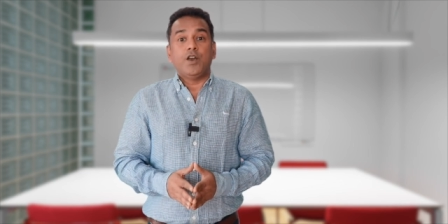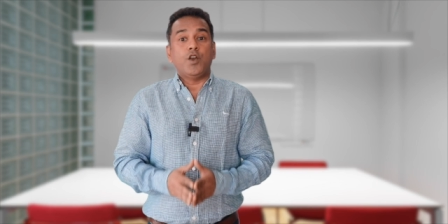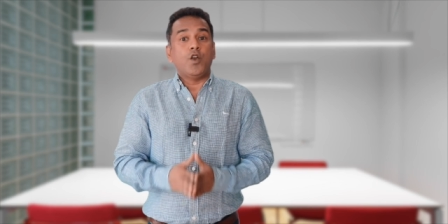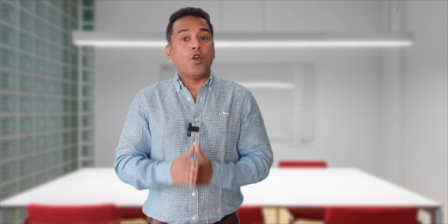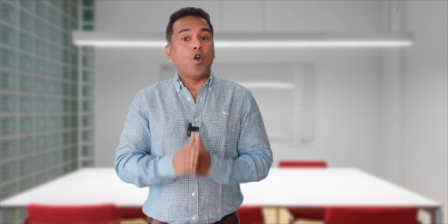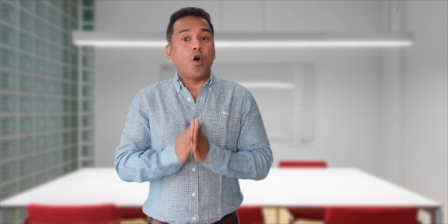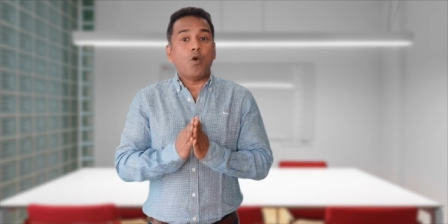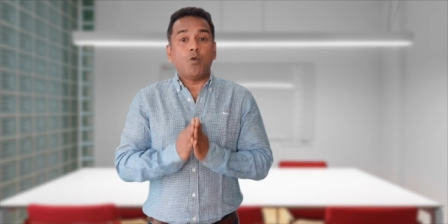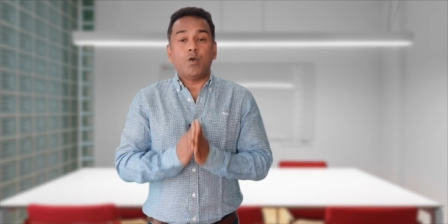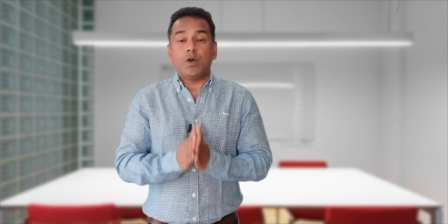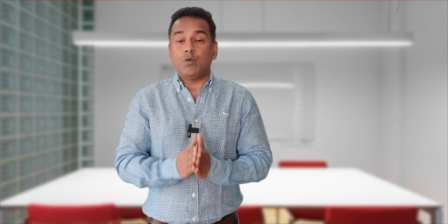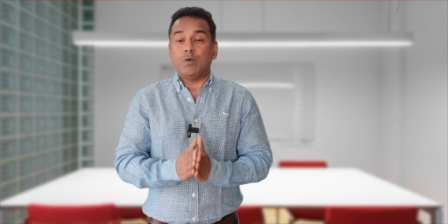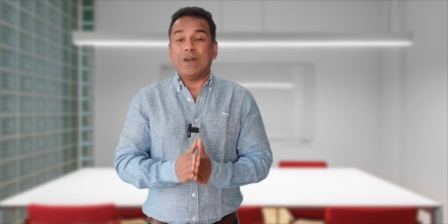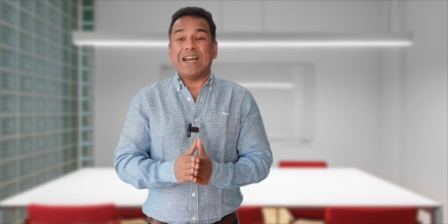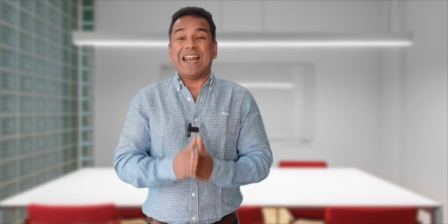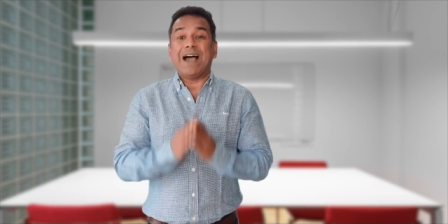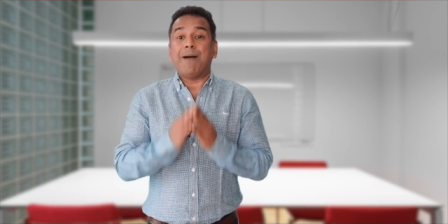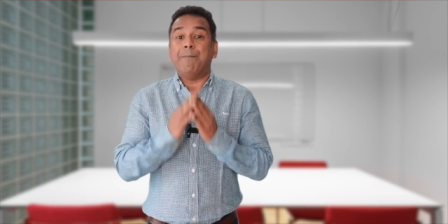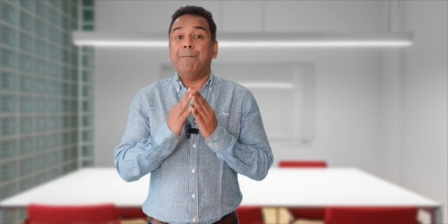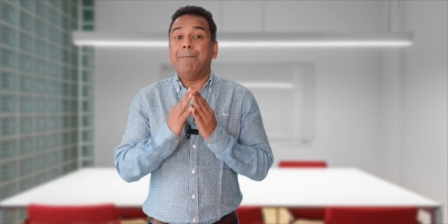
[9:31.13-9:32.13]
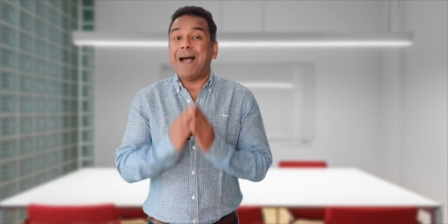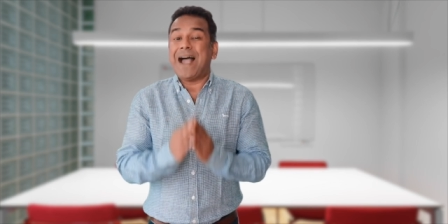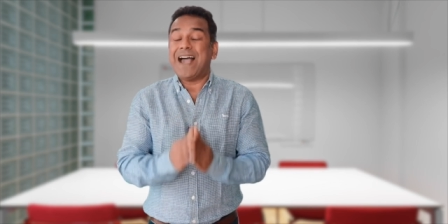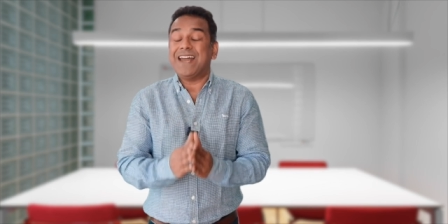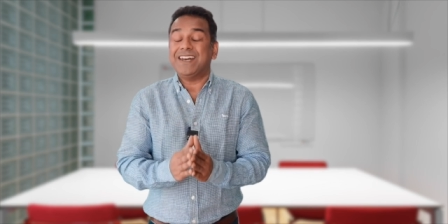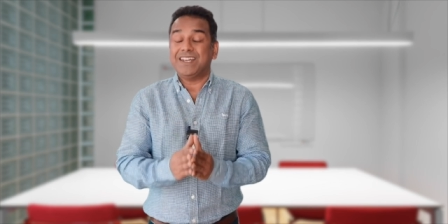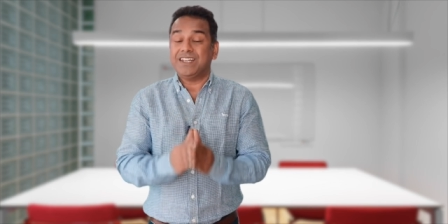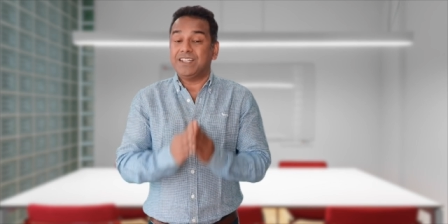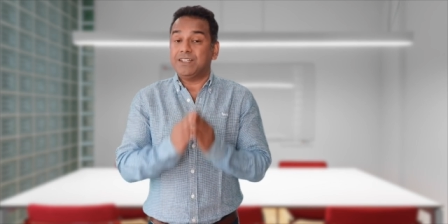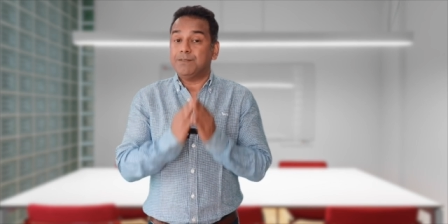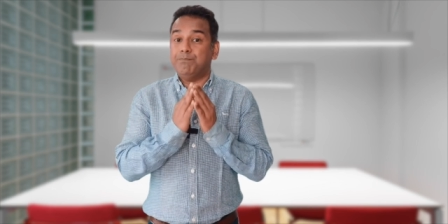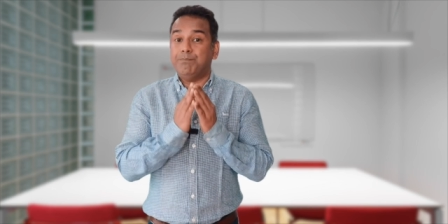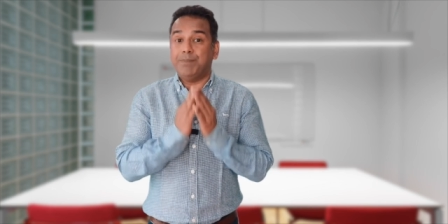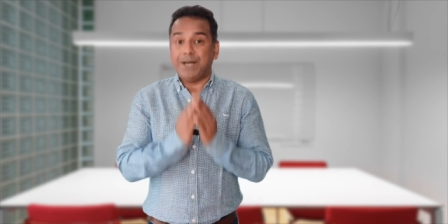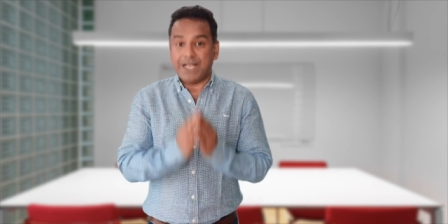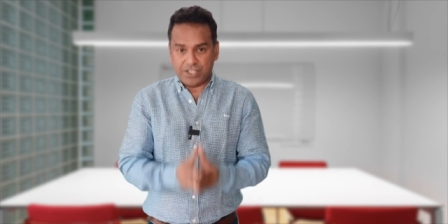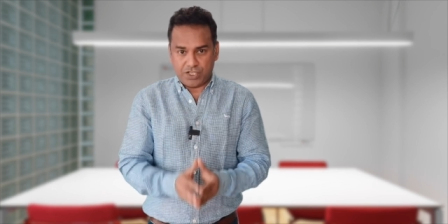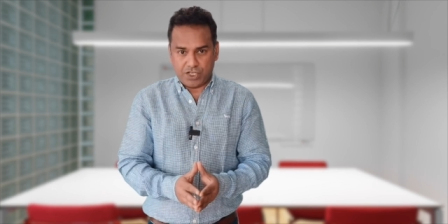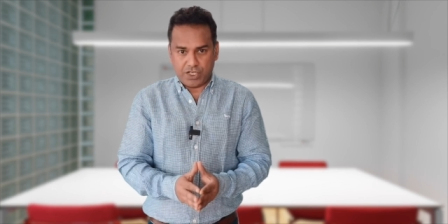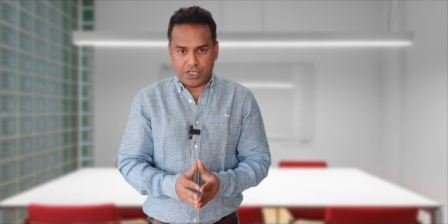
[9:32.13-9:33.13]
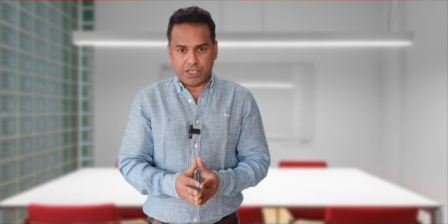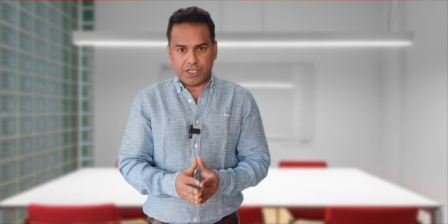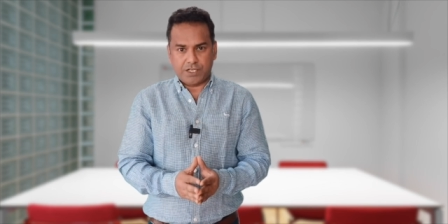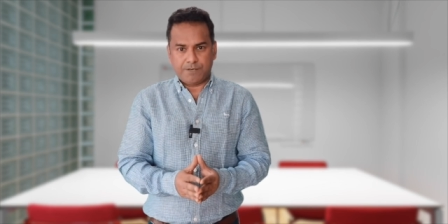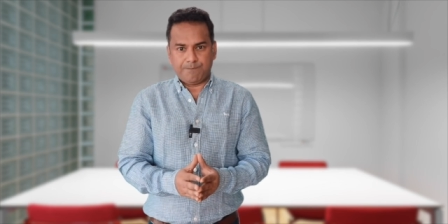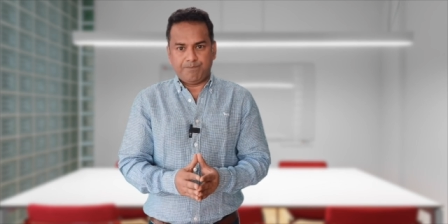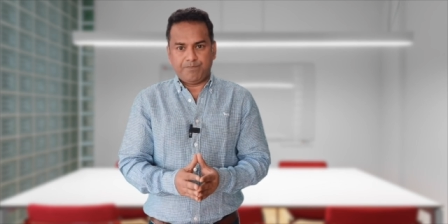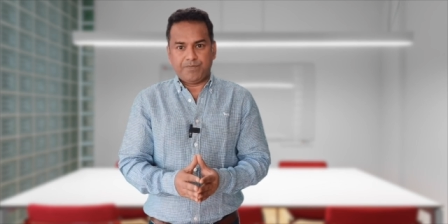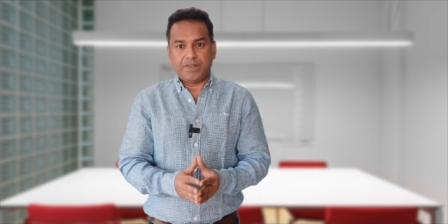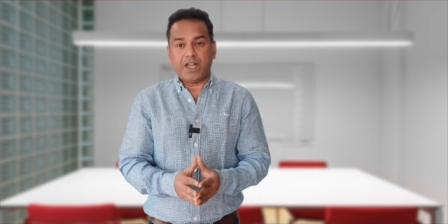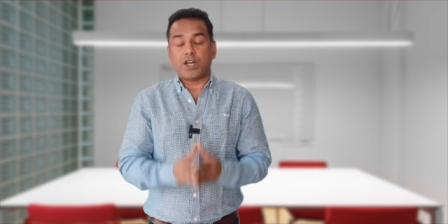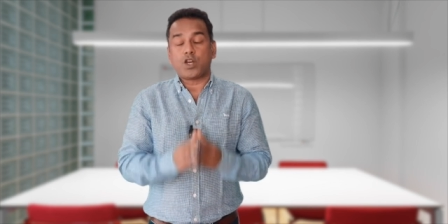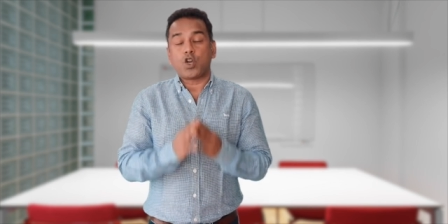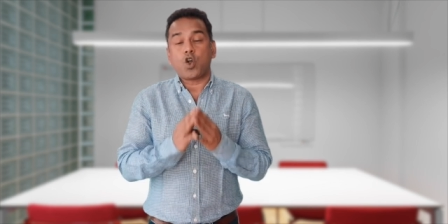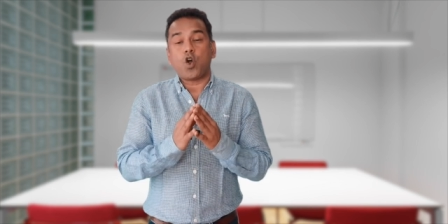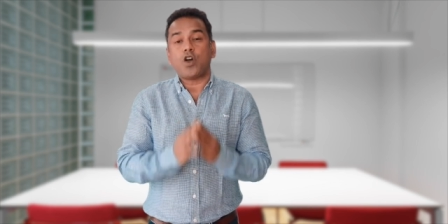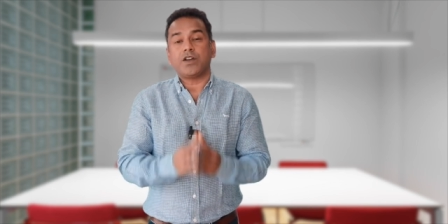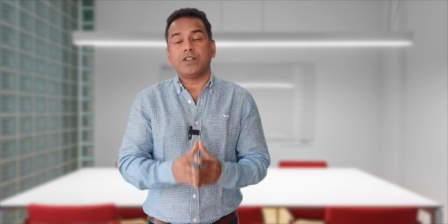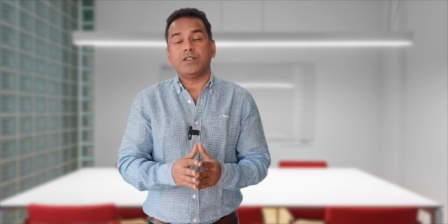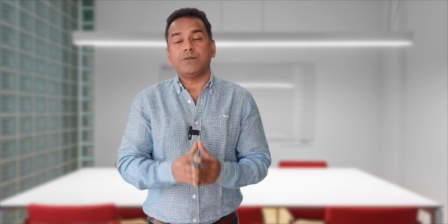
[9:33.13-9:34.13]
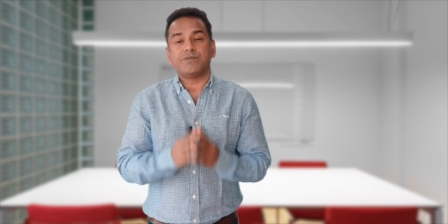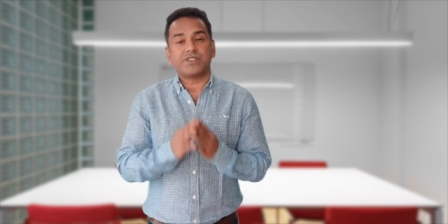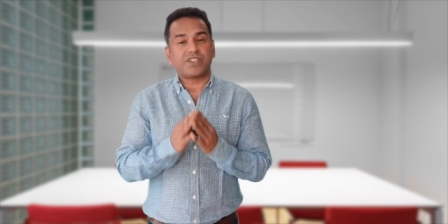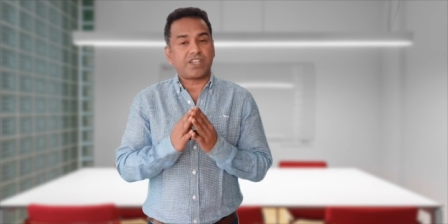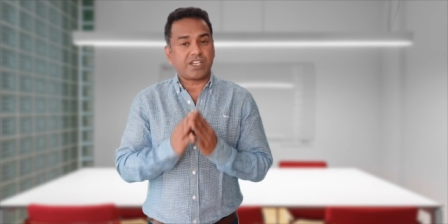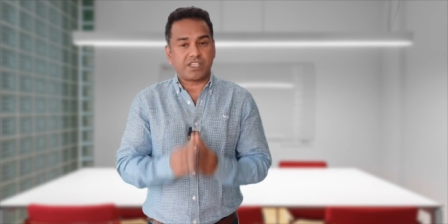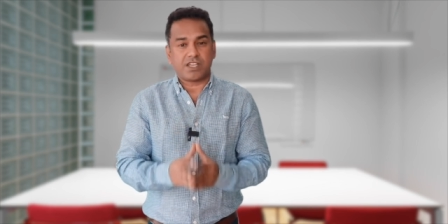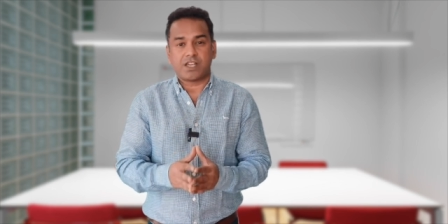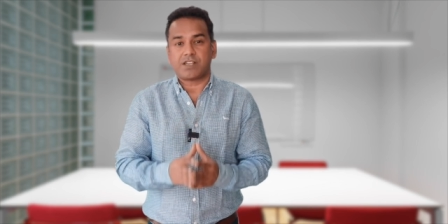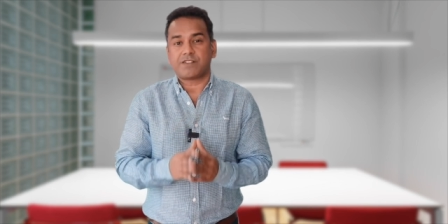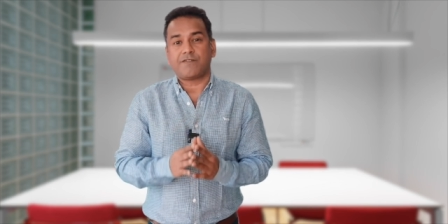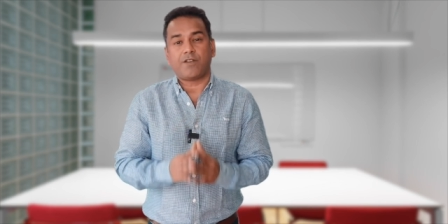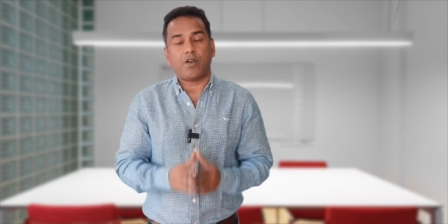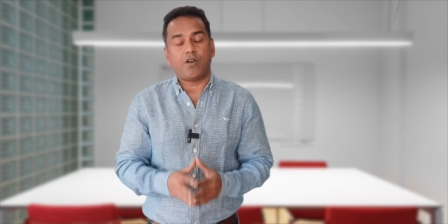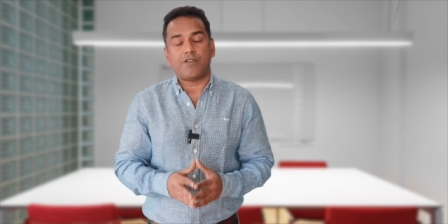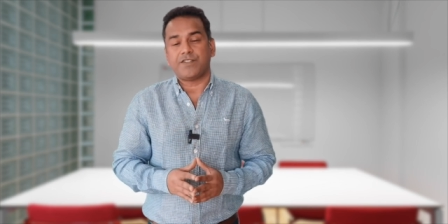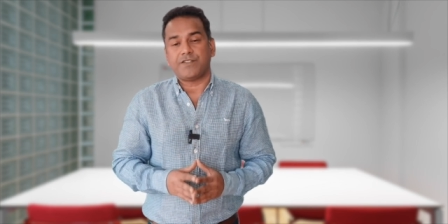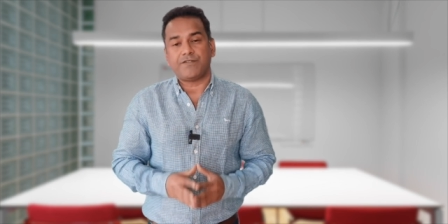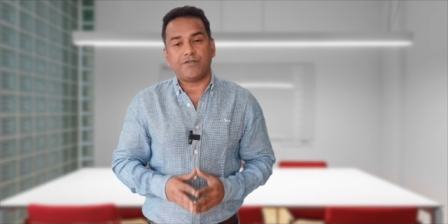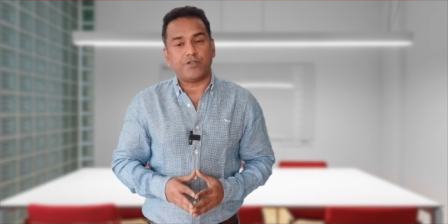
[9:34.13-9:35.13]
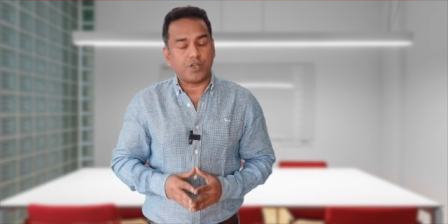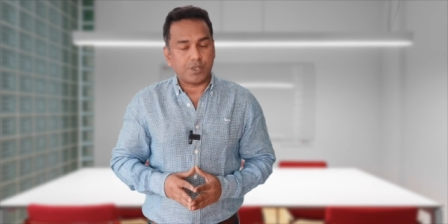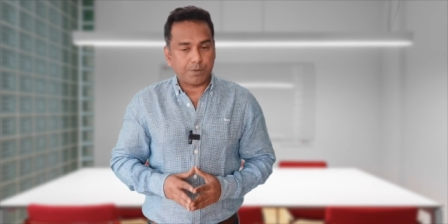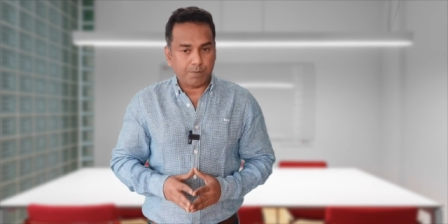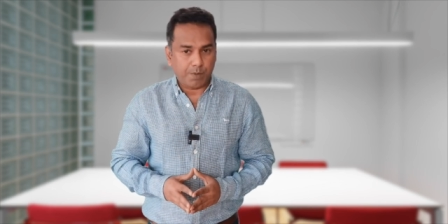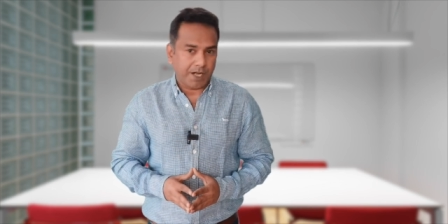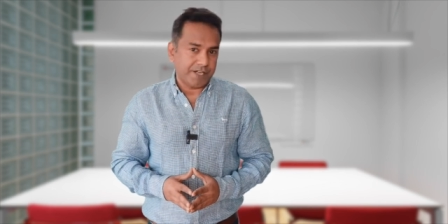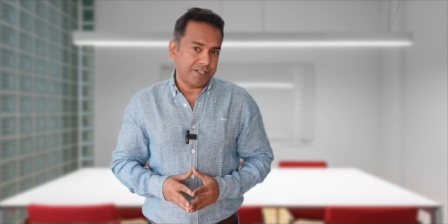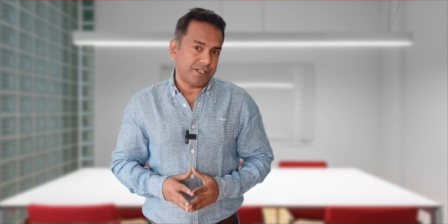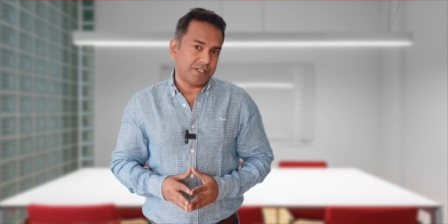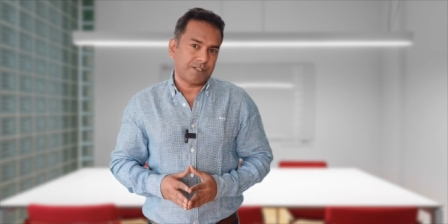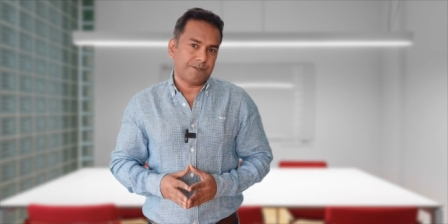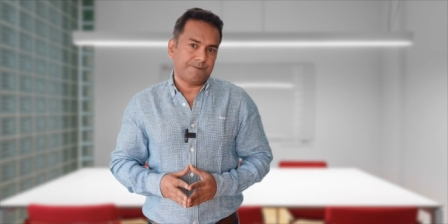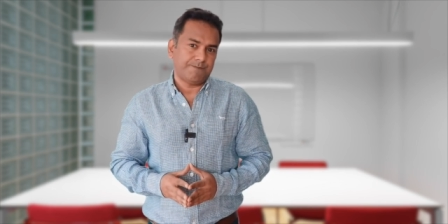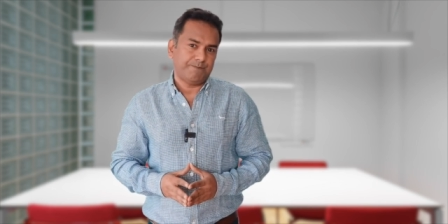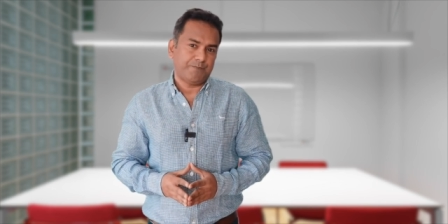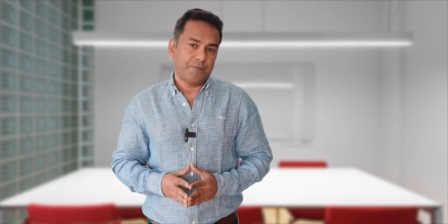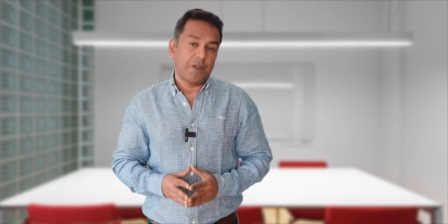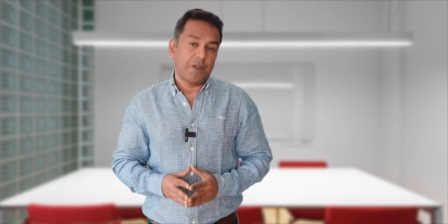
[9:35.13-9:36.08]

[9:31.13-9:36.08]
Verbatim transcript: no one will abandon the basics that got them successful in the first place.